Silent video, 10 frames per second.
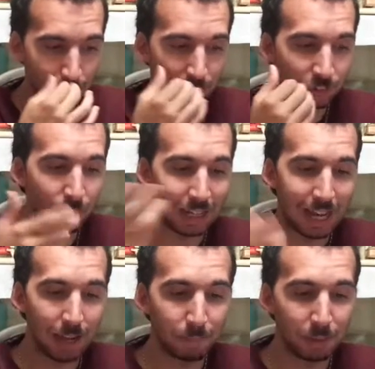what's going to
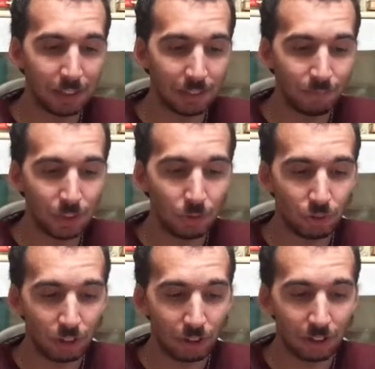happen in the
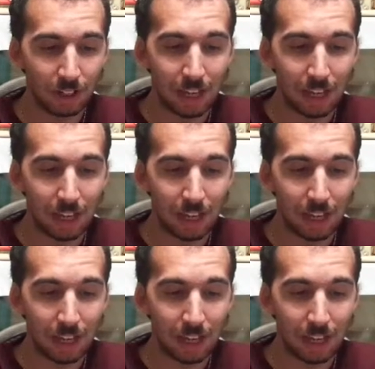future.